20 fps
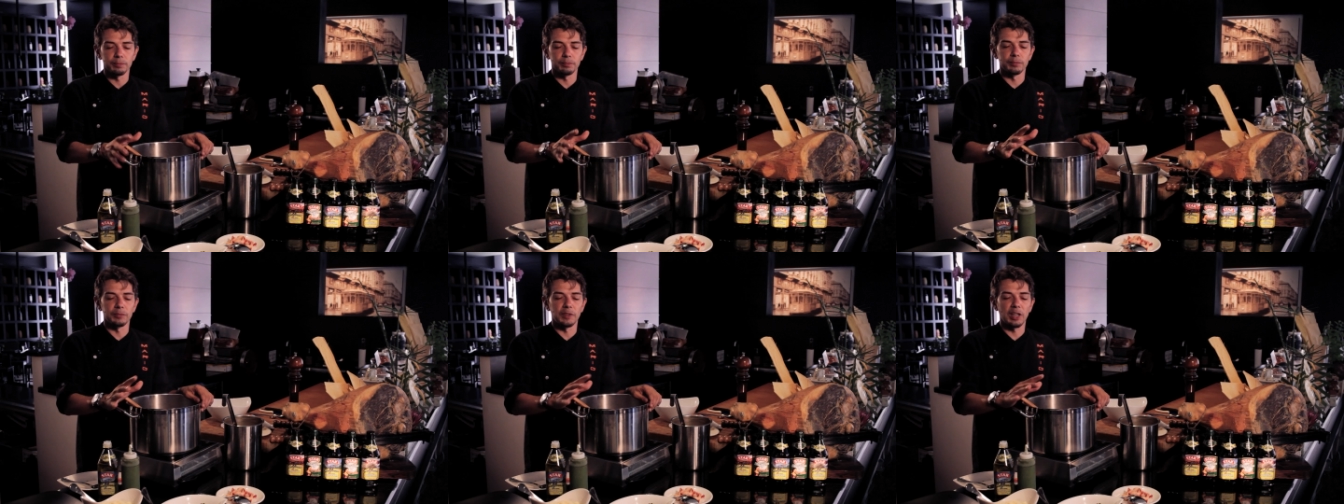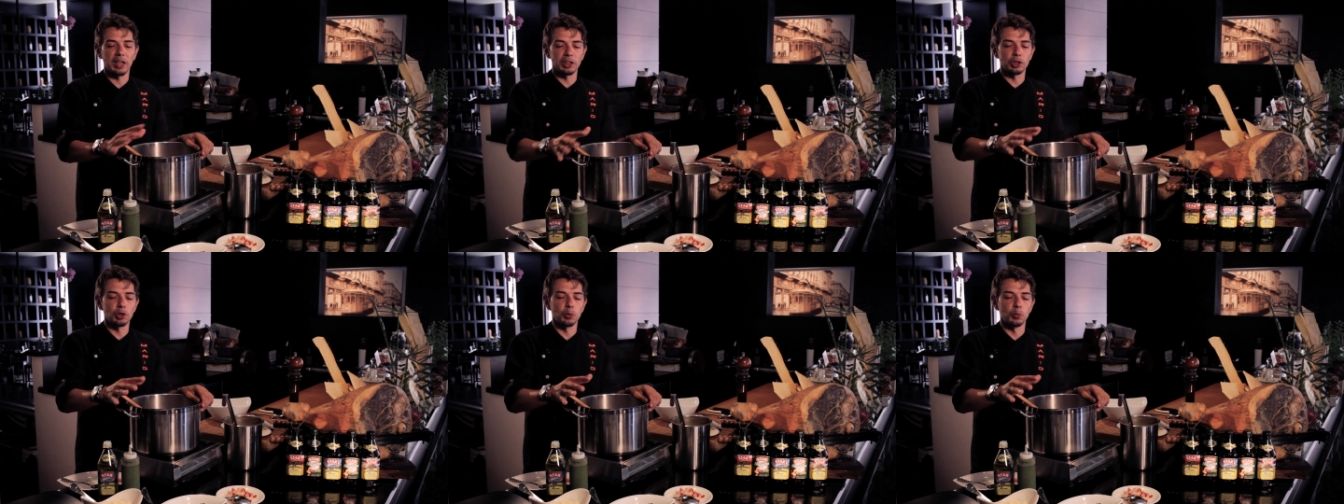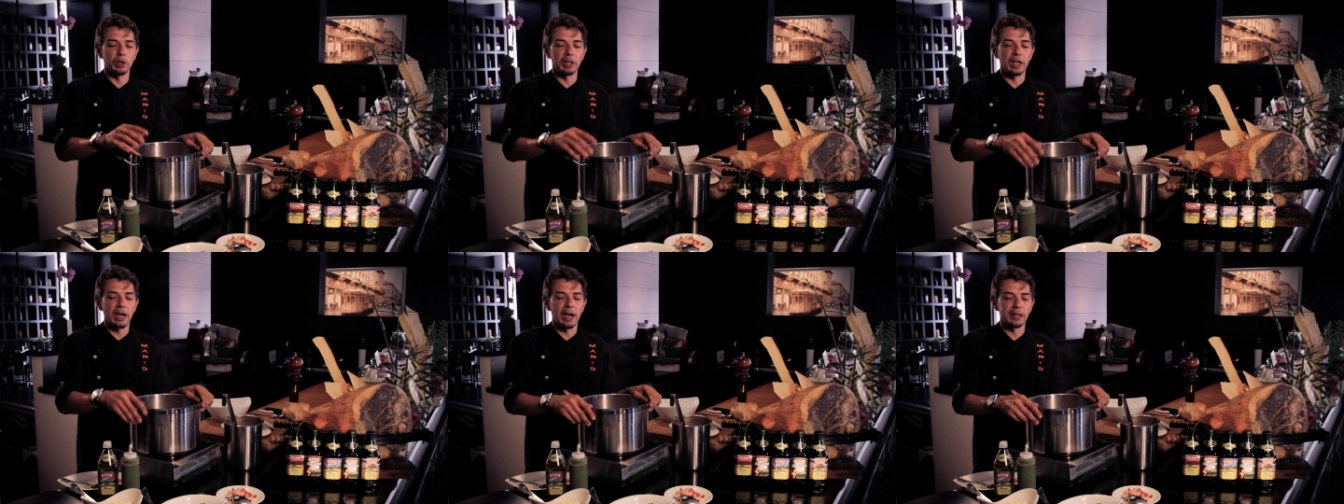the reason
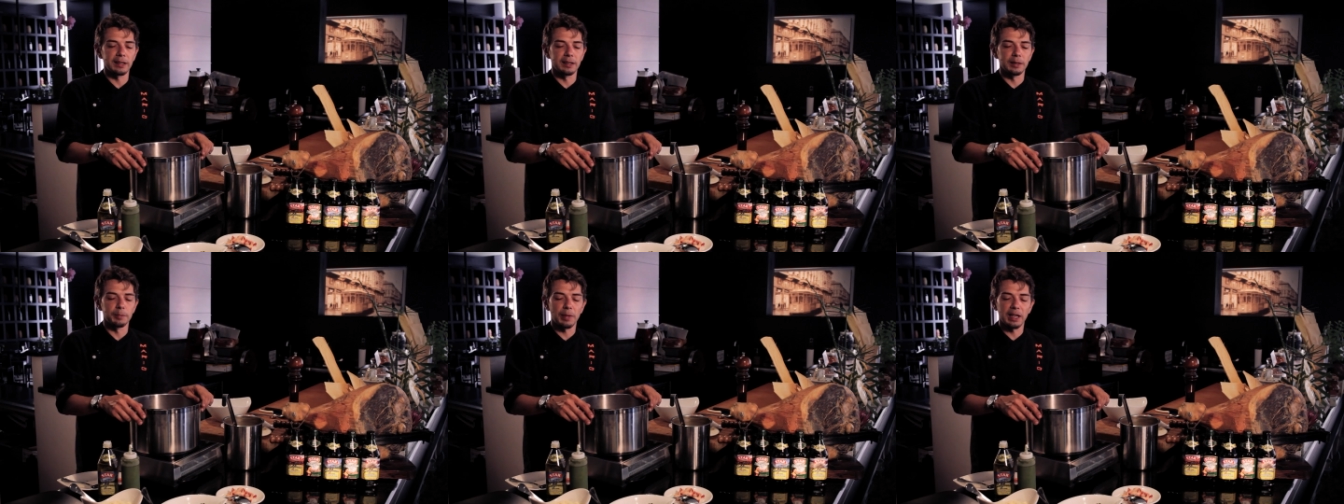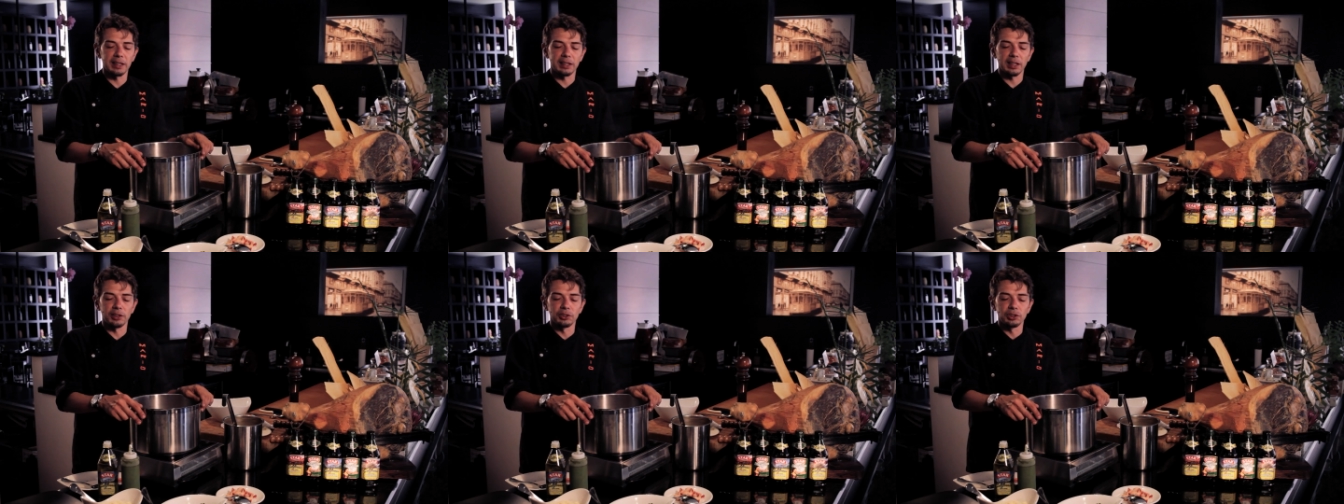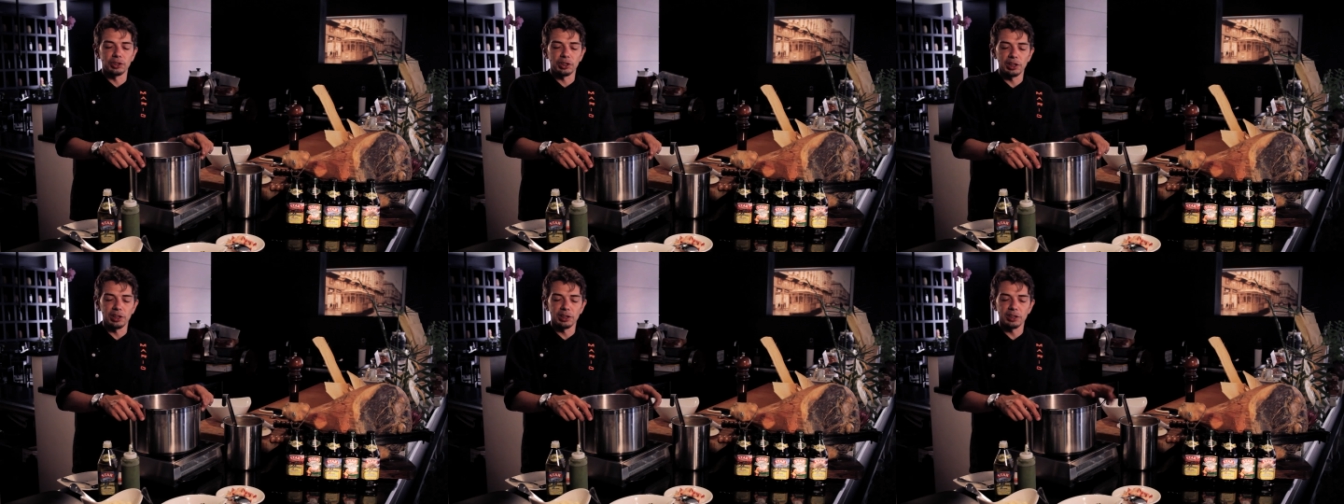we add the butter and
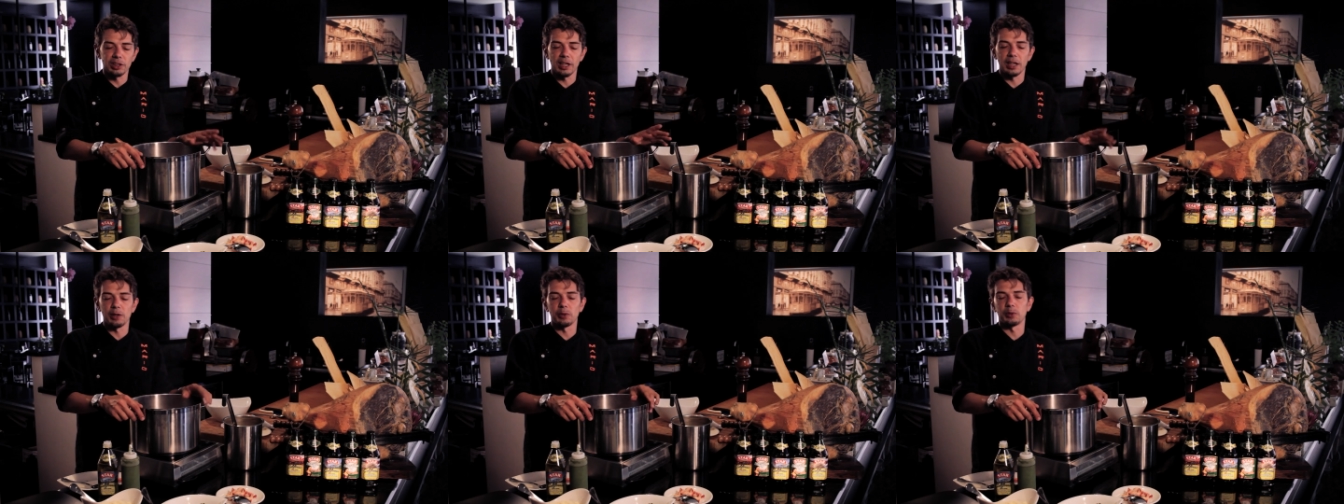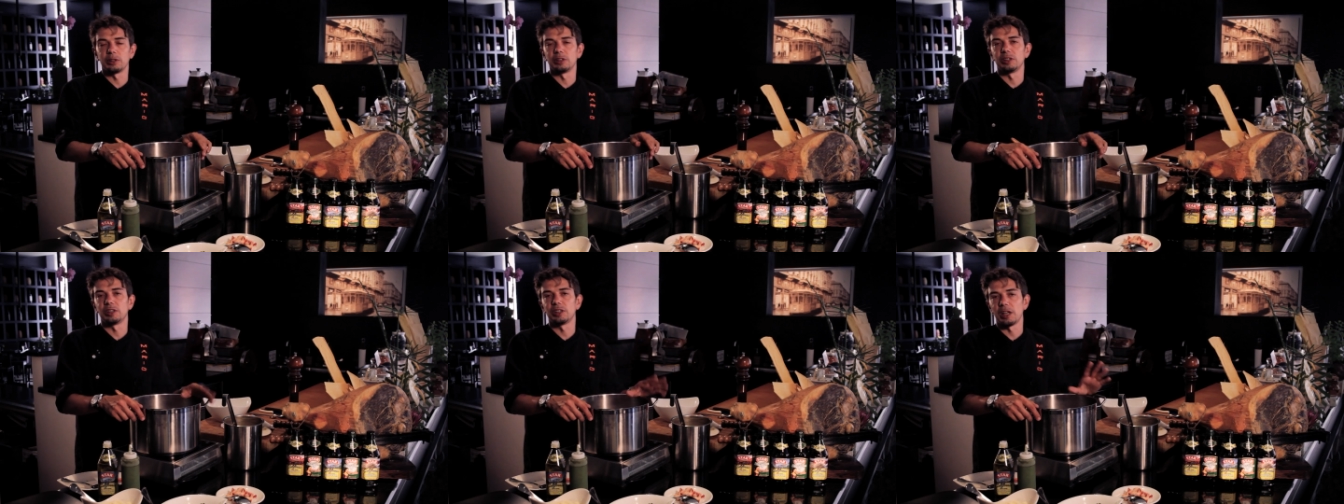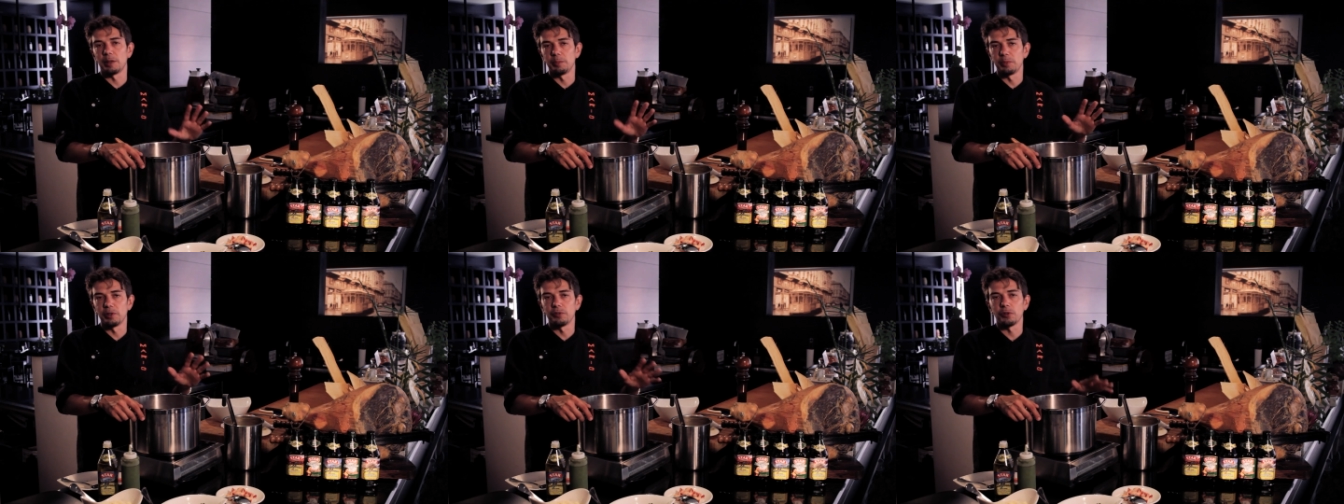cheese, like what I
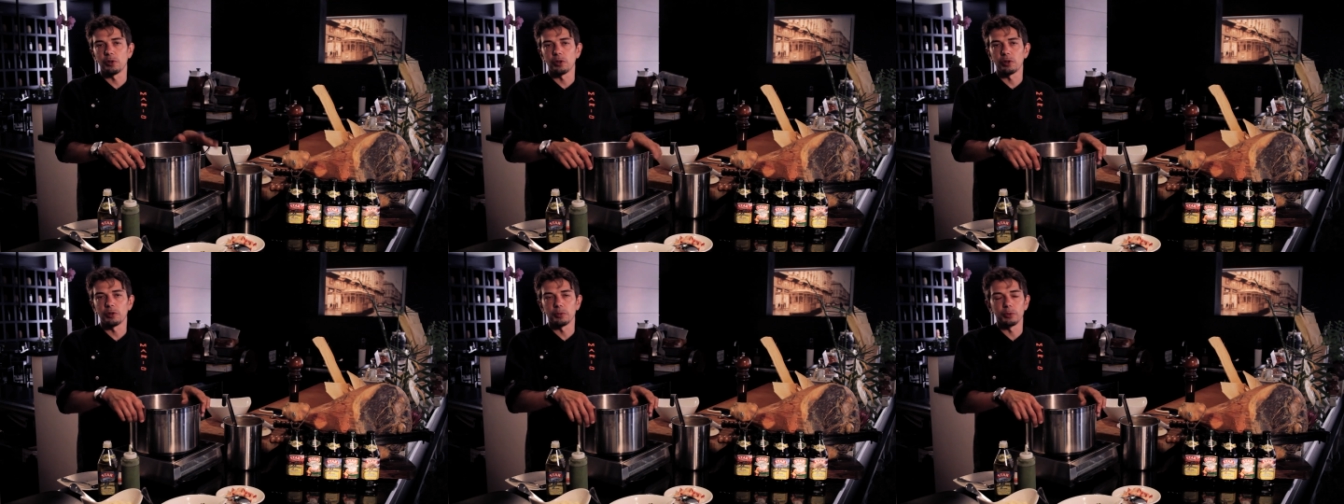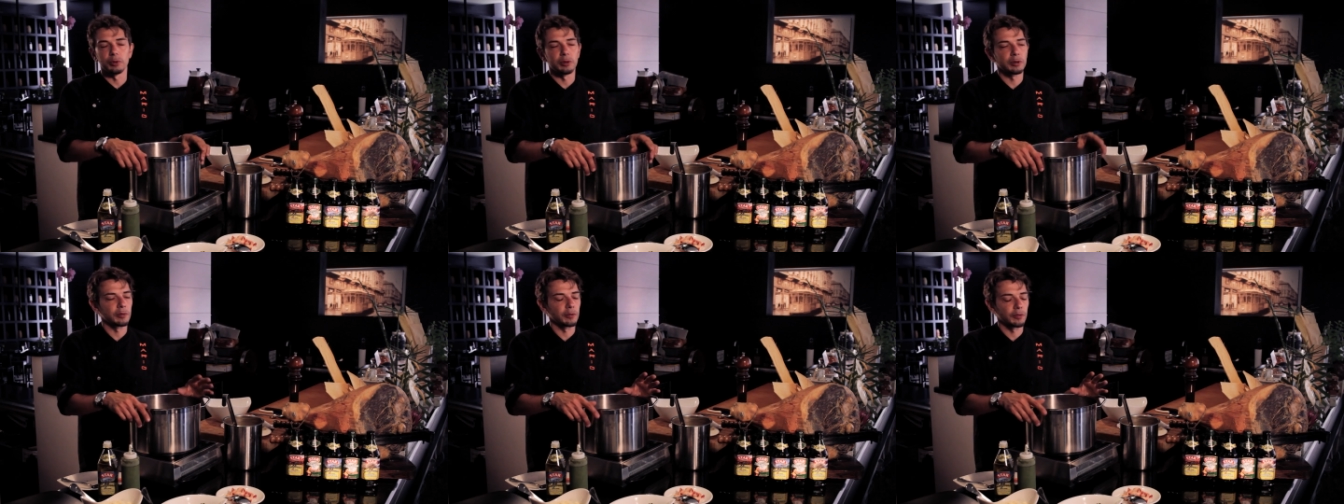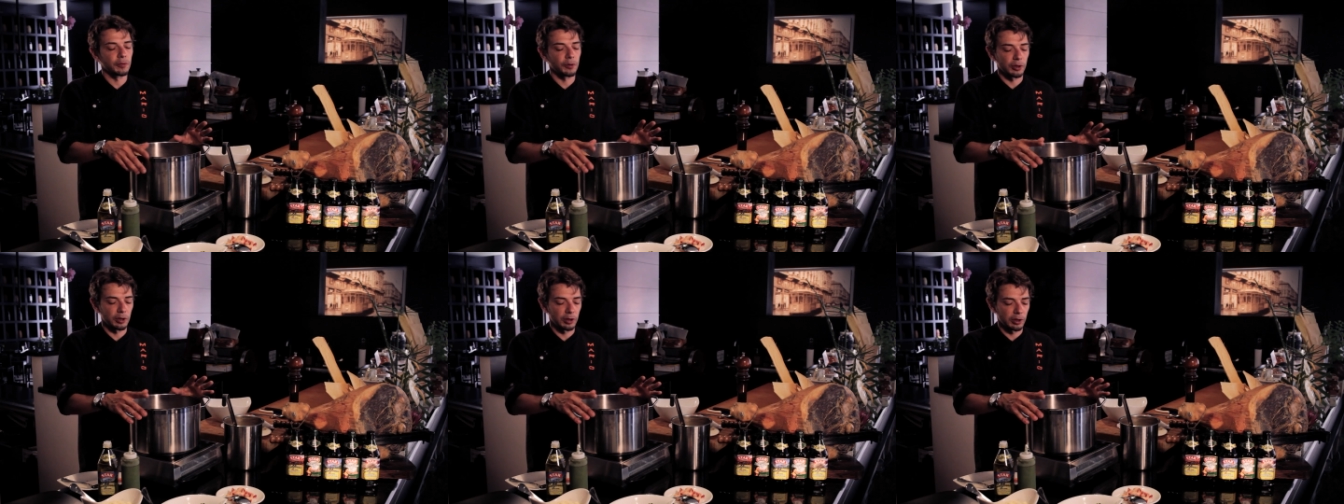said before,
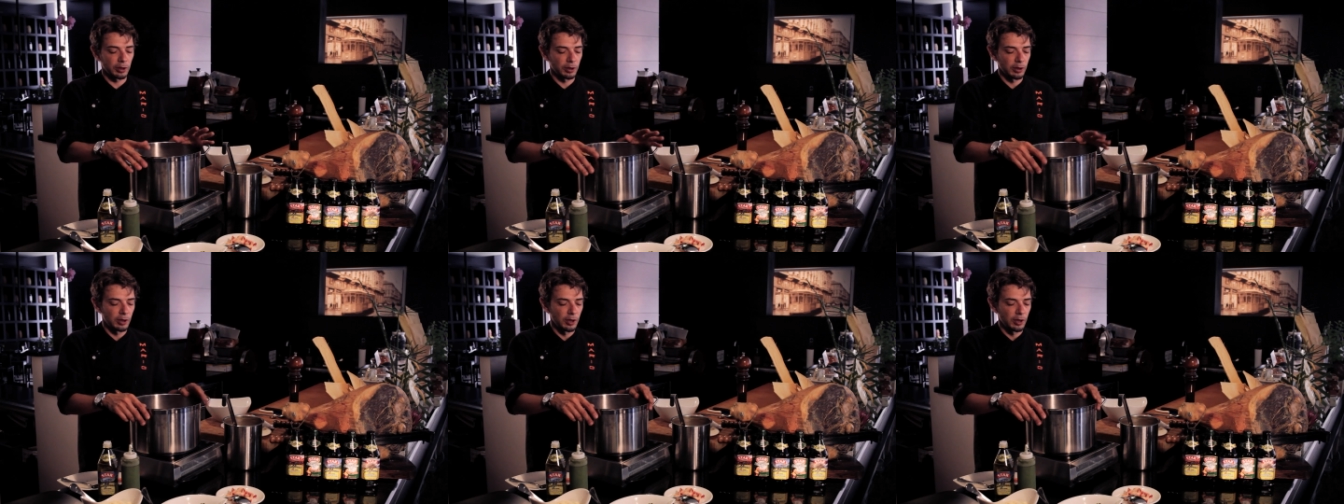for